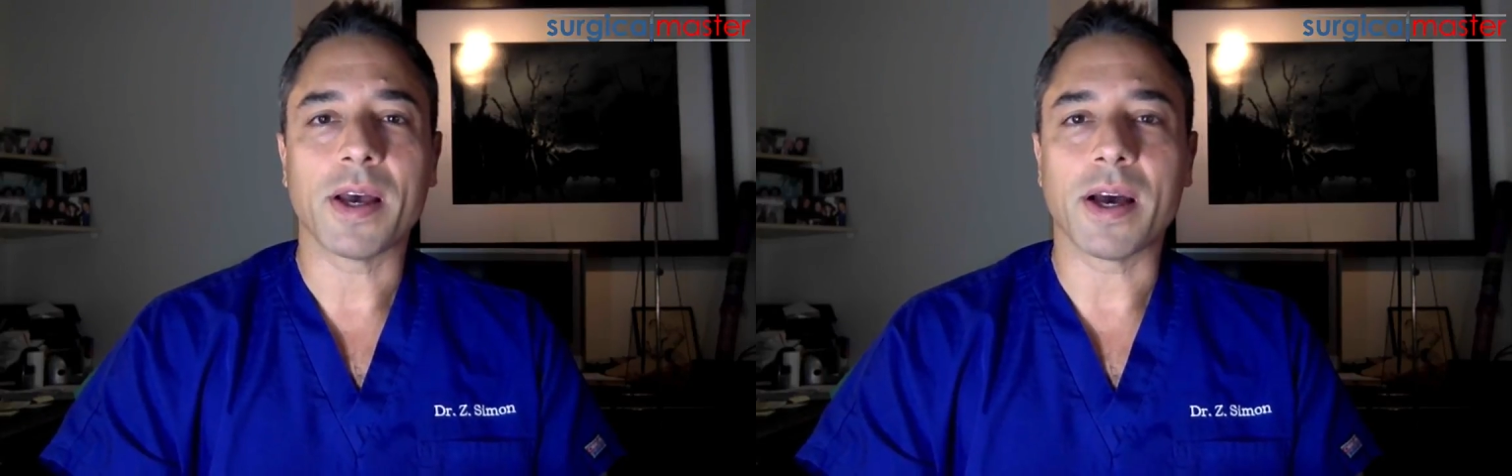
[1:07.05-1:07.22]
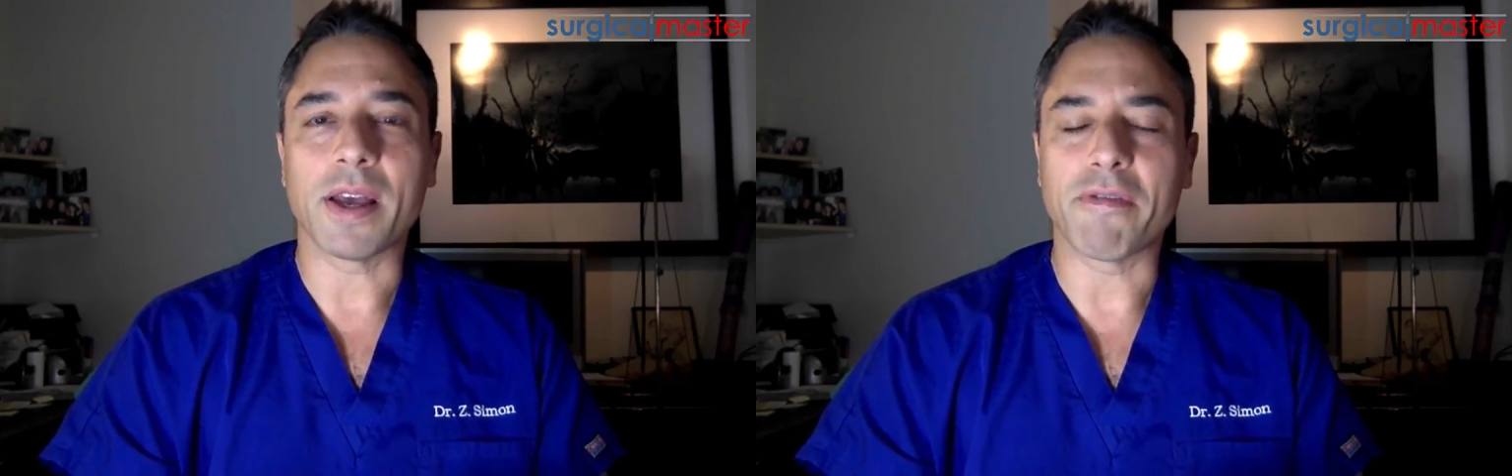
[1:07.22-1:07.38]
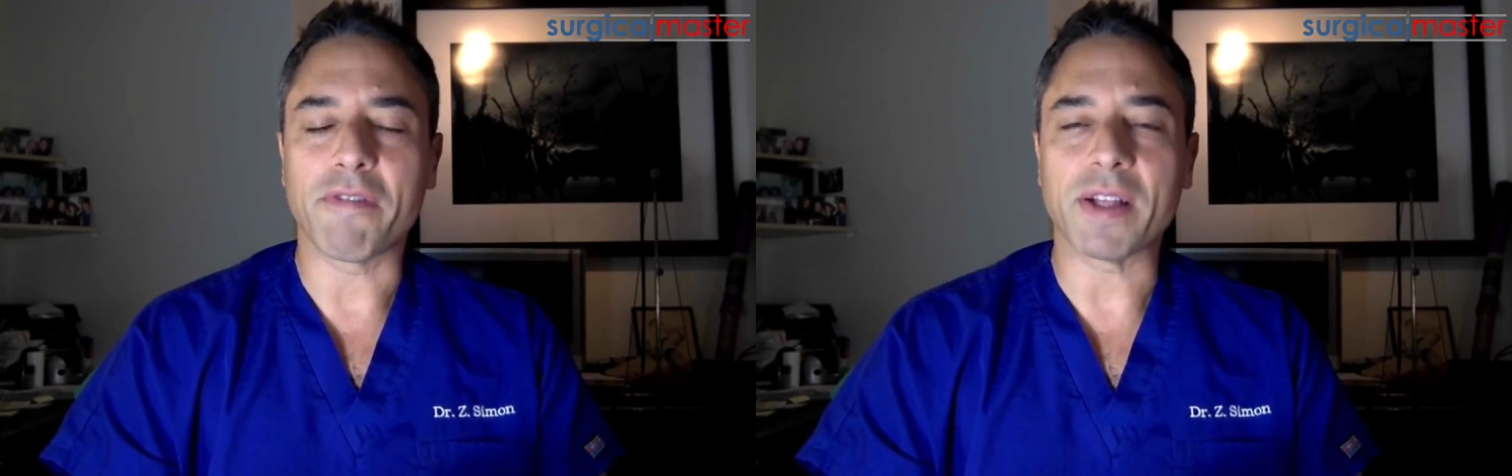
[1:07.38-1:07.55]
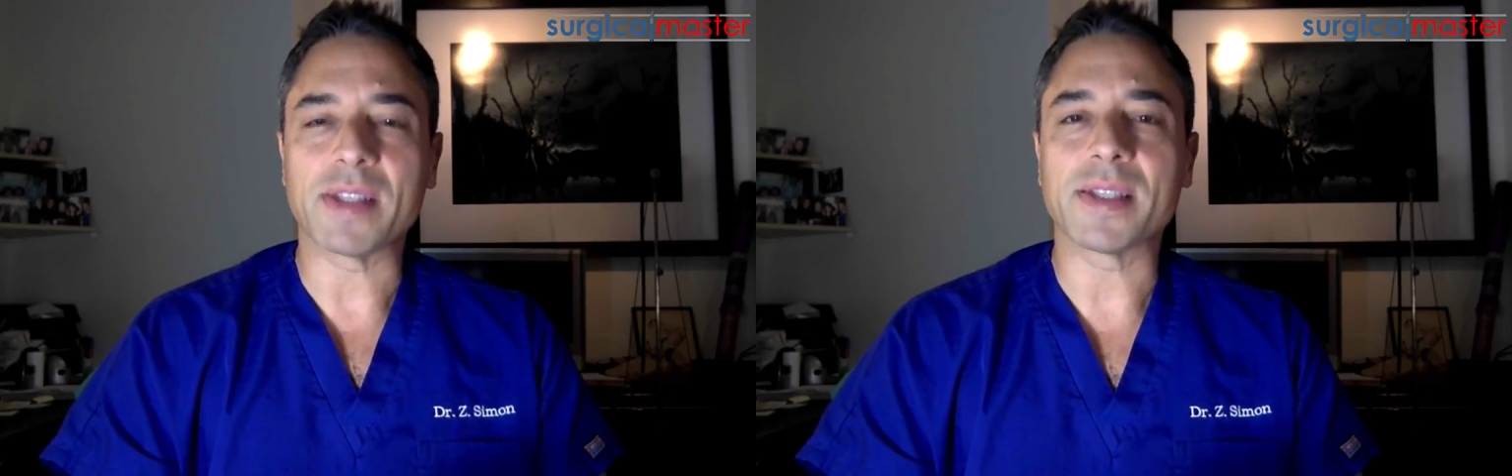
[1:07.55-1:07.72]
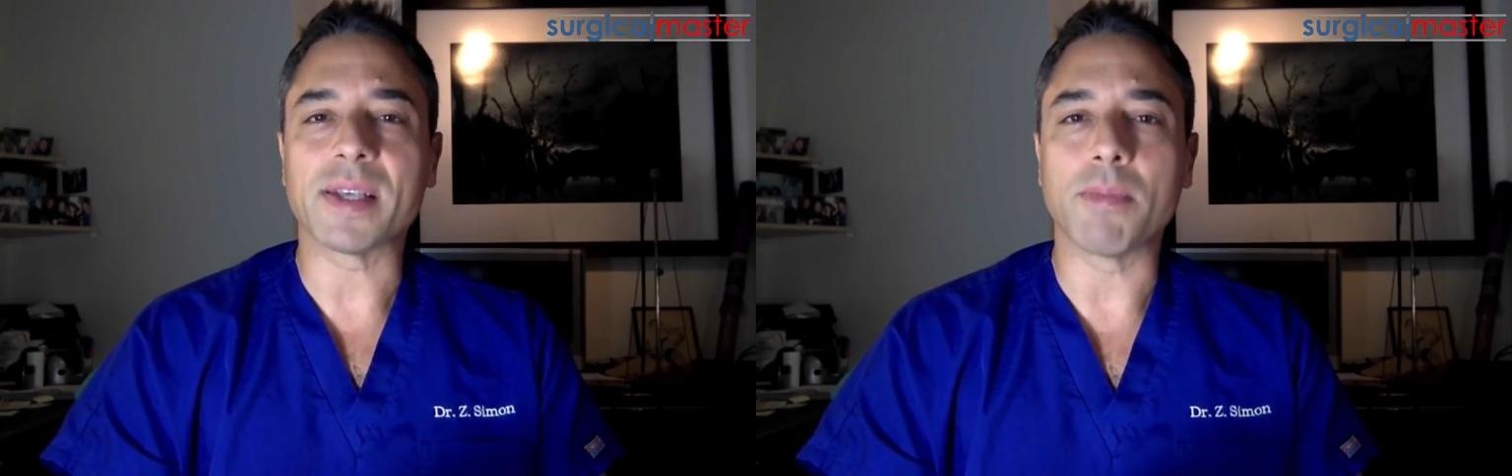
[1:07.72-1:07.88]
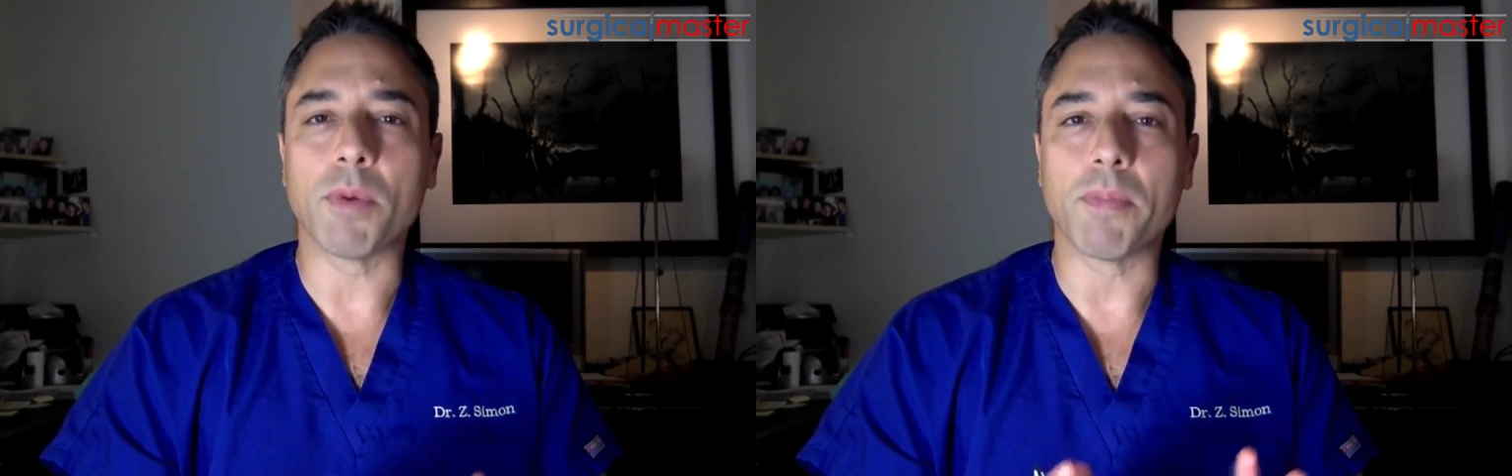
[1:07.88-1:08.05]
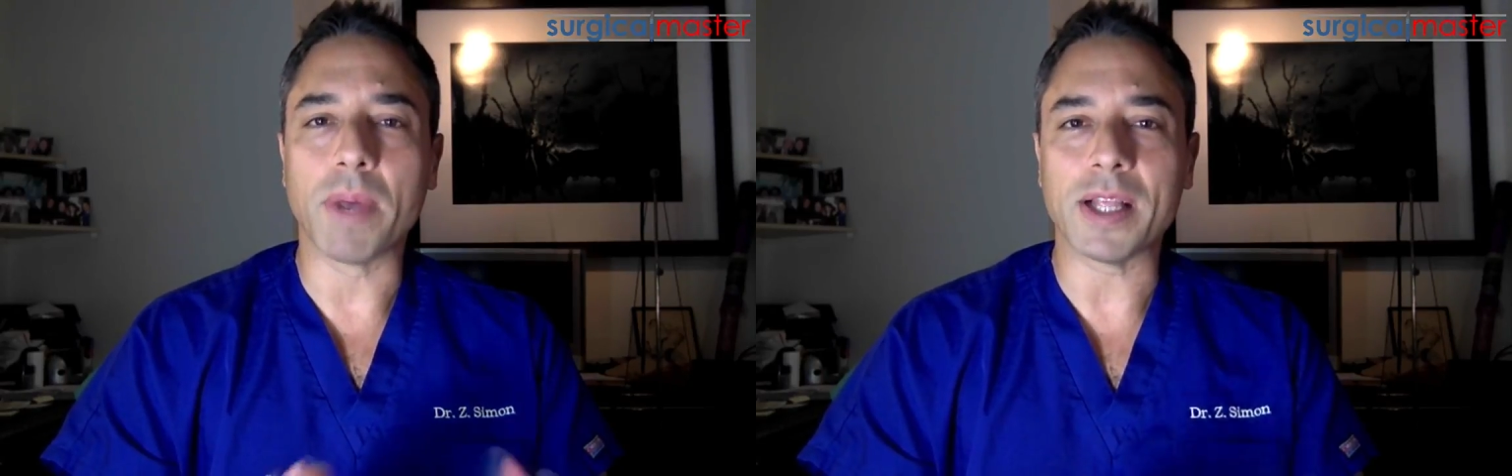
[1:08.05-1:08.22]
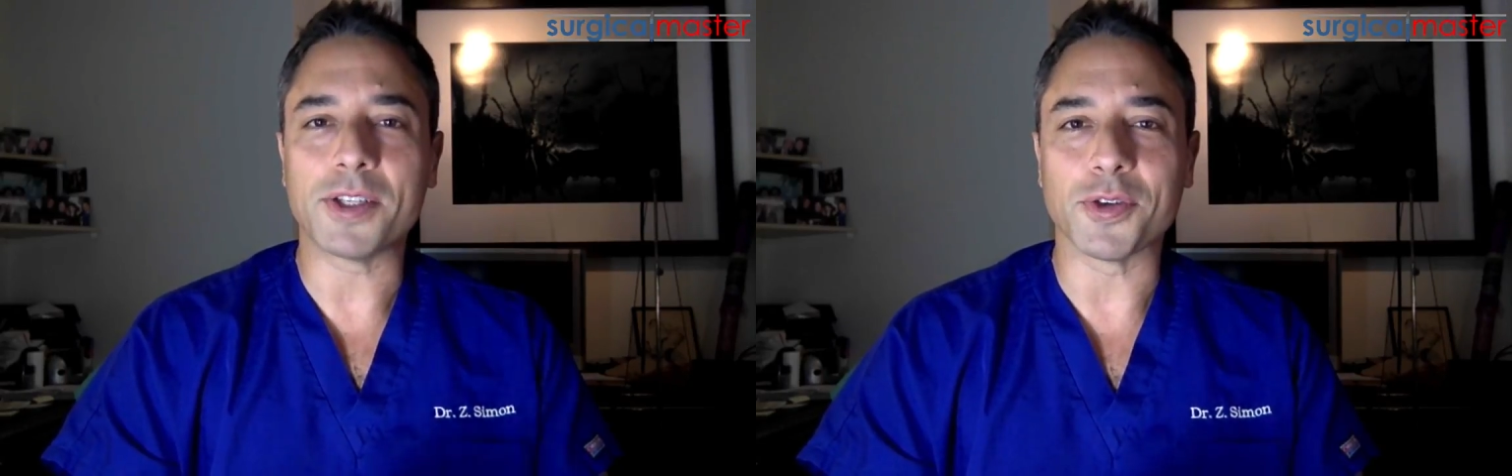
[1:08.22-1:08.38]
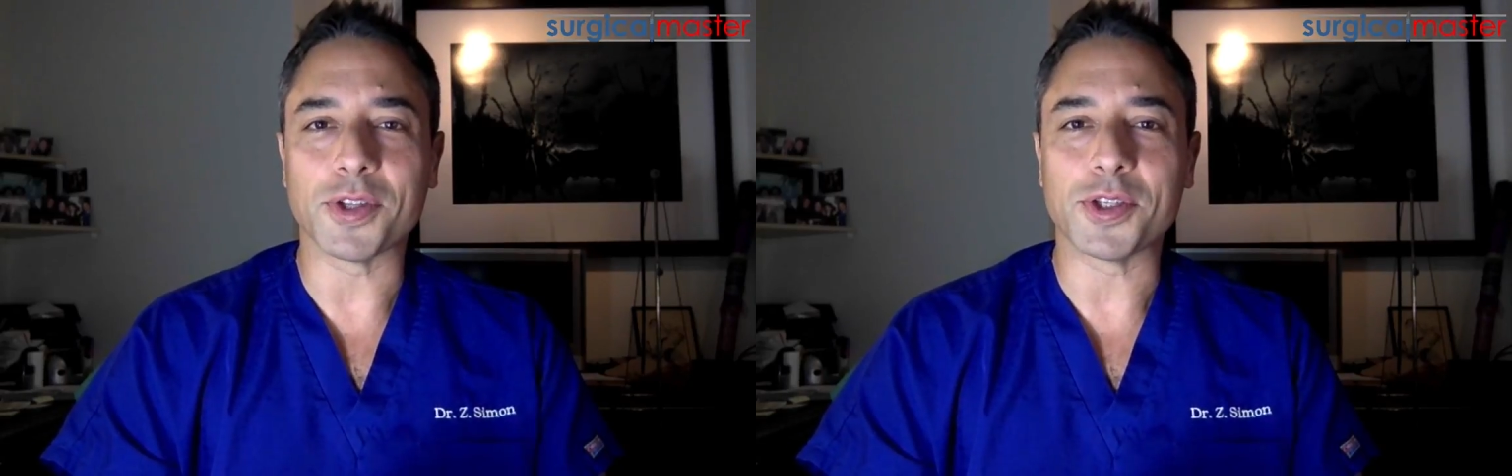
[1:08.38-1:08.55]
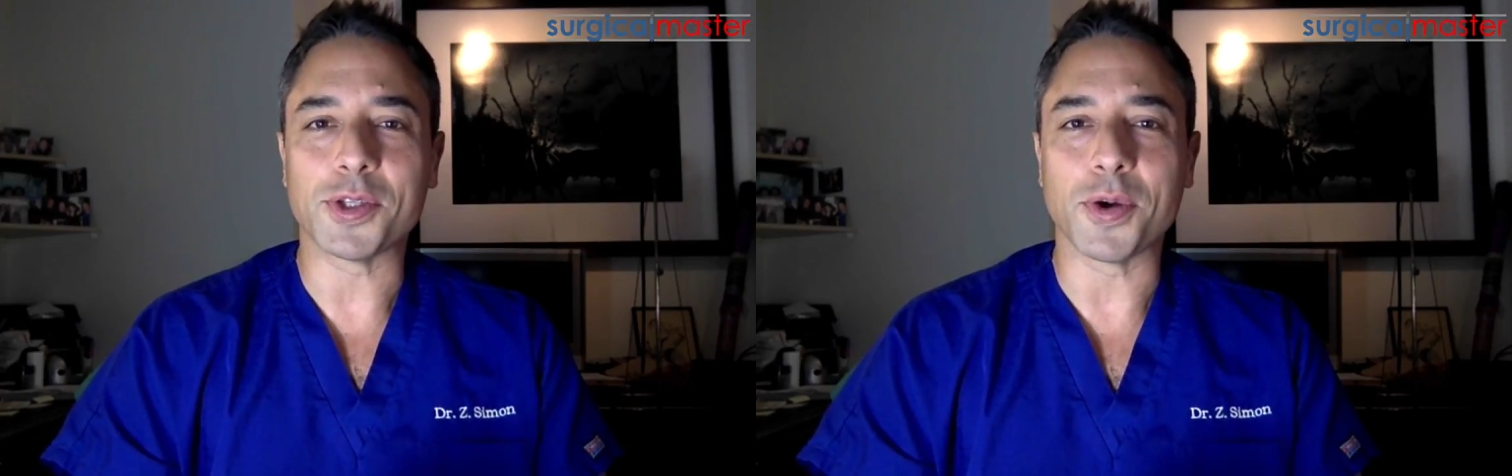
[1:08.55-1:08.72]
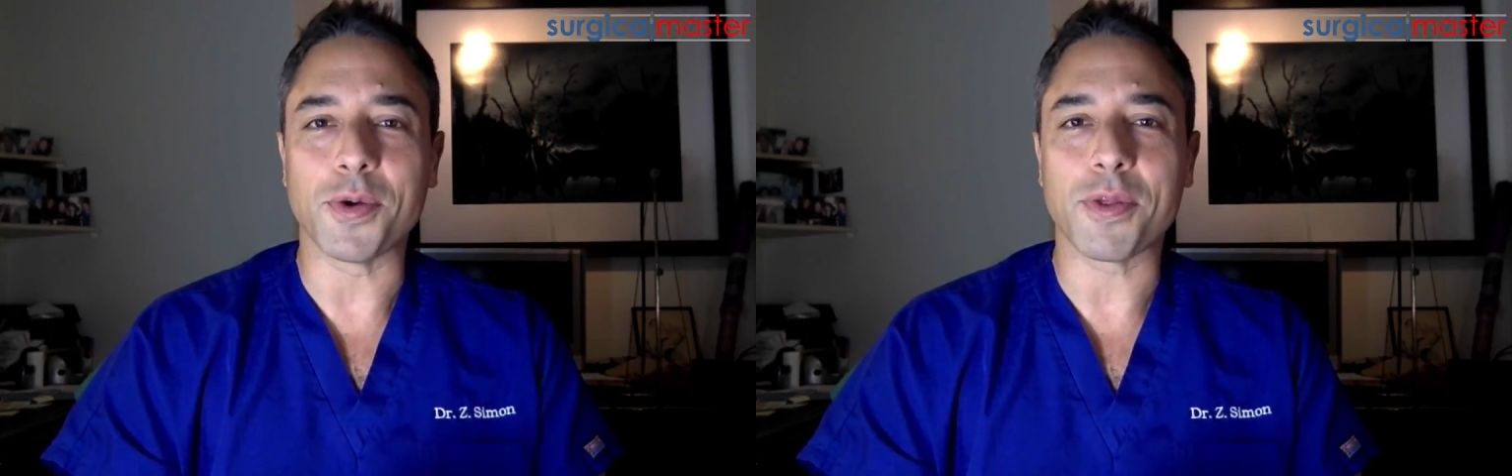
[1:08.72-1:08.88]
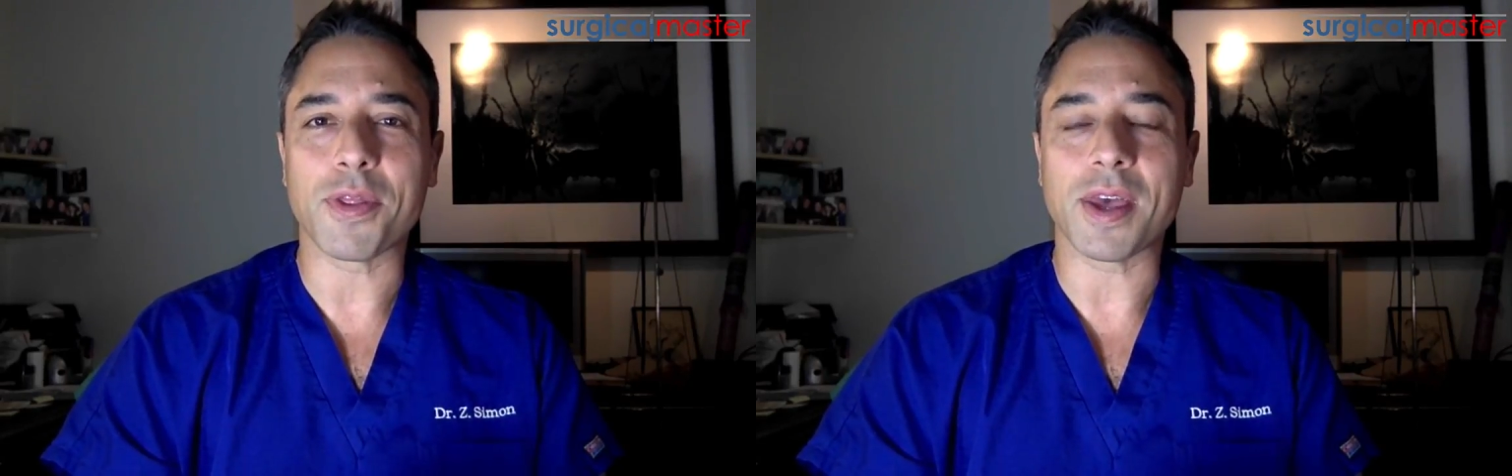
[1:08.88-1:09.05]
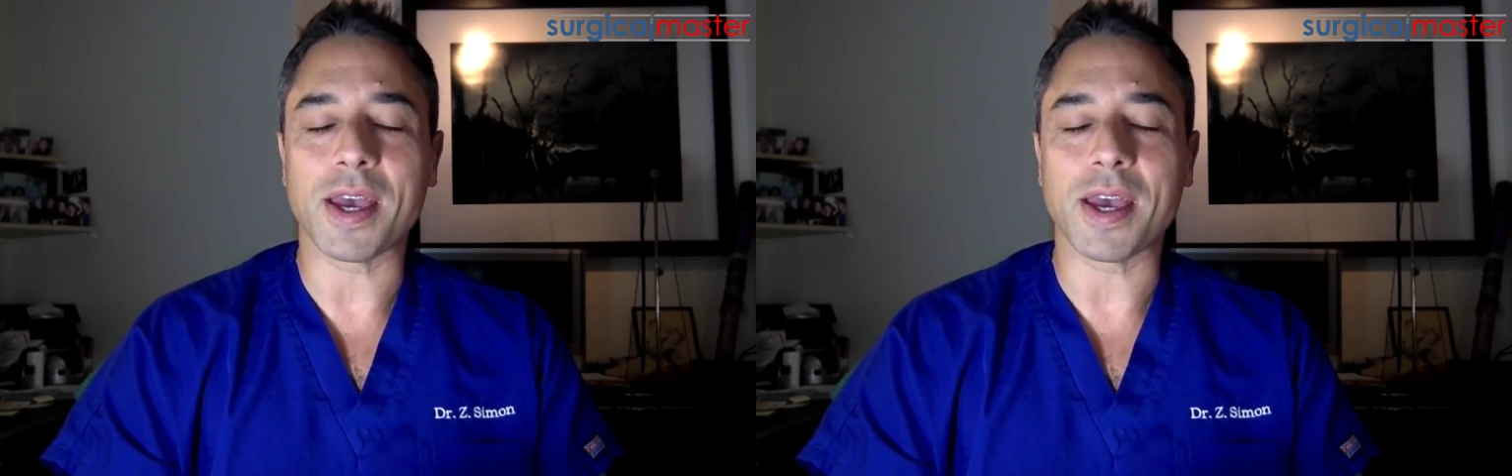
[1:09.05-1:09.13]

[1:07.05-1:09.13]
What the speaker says: He felt some mobility on the tooth,